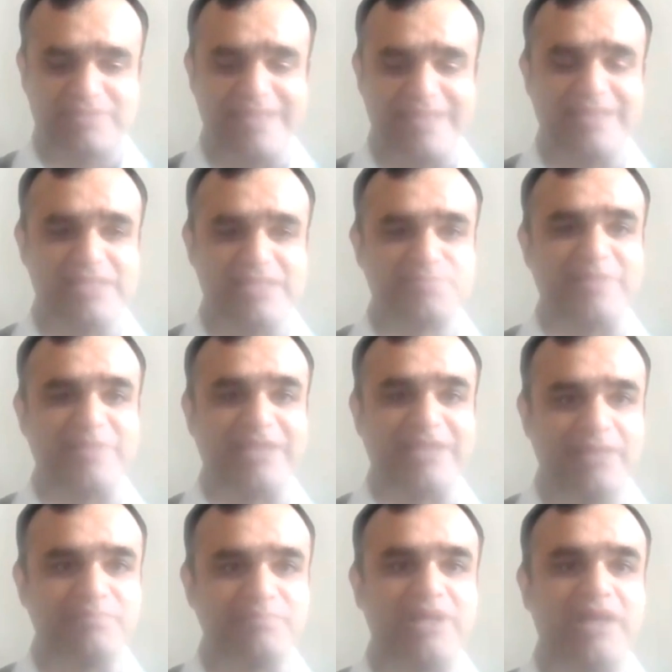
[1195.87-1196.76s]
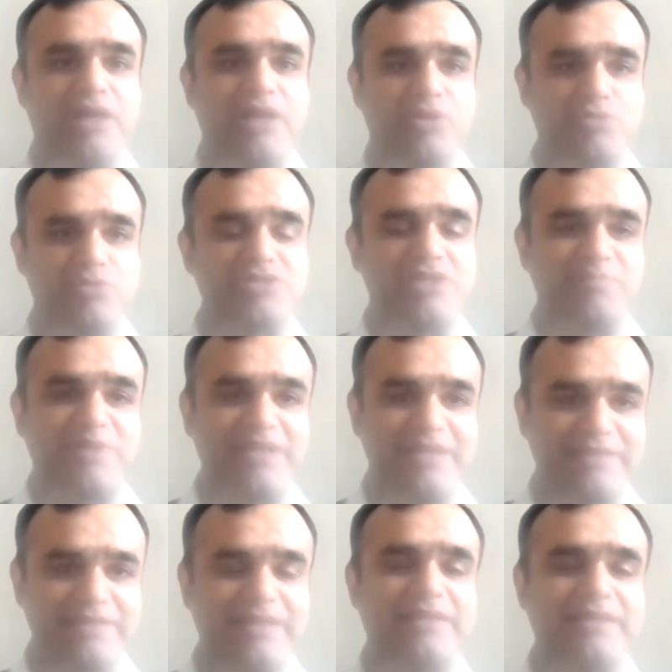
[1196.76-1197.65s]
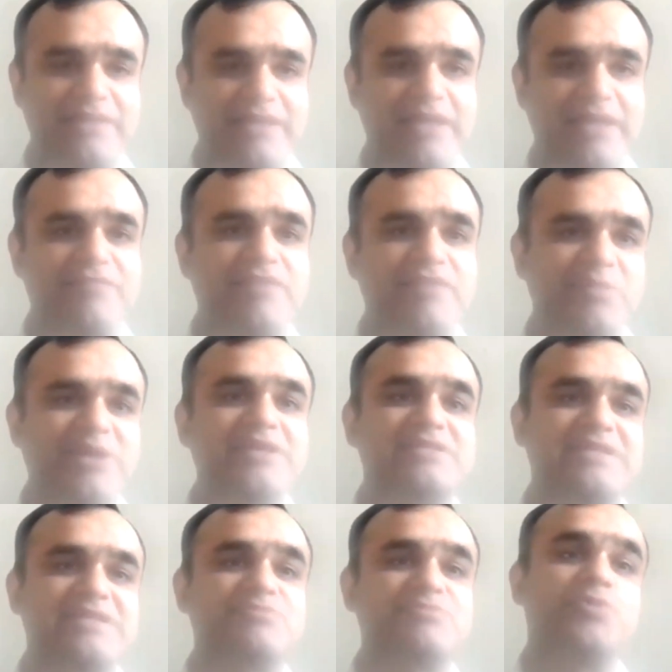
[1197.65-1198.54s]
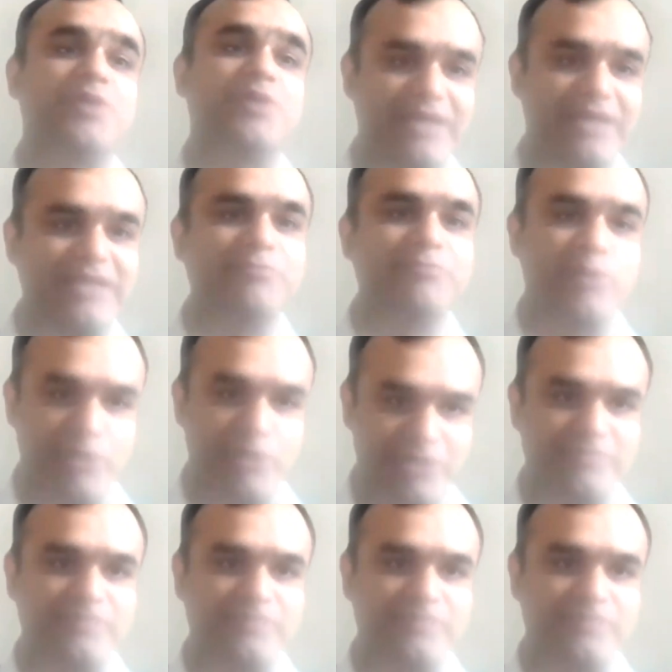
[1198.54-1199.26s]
thing has become now something that everybody seems to agree with.